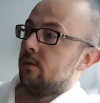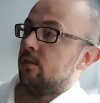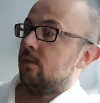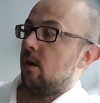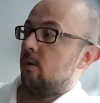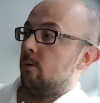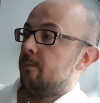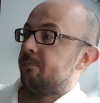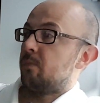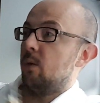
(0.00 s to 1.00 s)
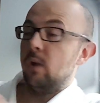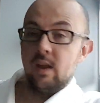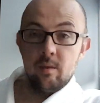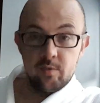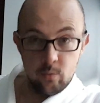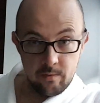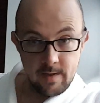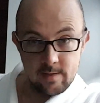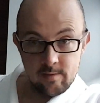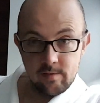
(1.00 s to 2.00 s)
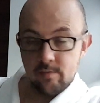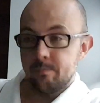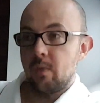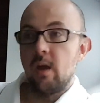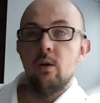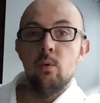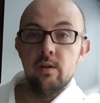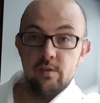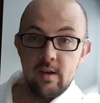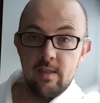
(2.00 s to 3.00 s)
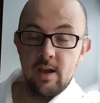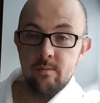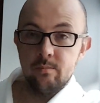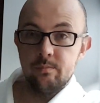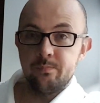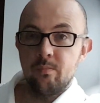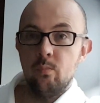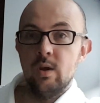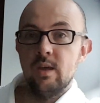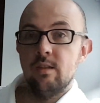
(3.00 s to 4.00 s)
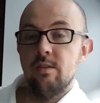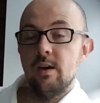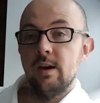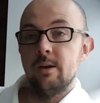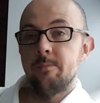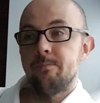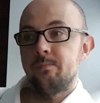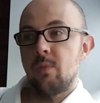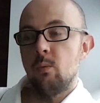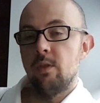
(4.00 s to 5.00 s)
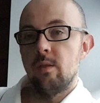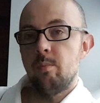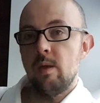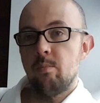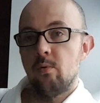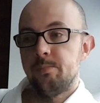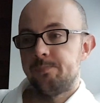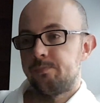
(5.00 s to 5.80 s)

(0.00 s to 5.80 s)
So when it comes to events, I don't want to share that with other people.